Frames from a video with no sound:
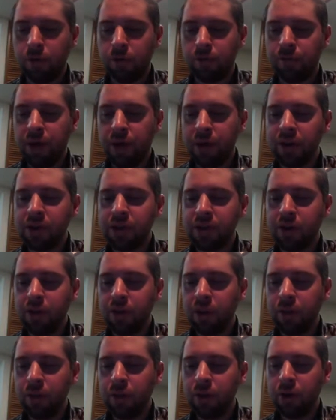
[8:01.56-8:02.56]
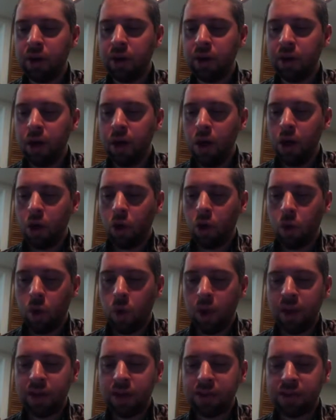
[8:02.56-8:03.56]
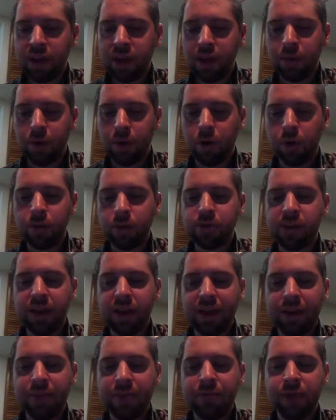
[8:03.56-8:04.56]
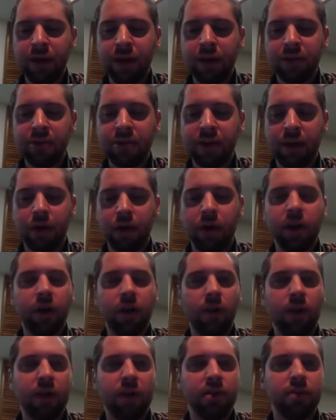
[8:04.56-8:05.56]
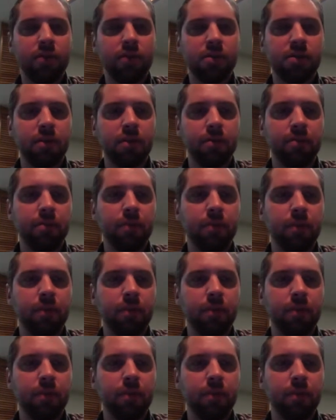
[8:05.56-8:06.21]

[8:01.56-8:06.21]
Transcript: voluntary community quite as they oppose involuntary collectivism.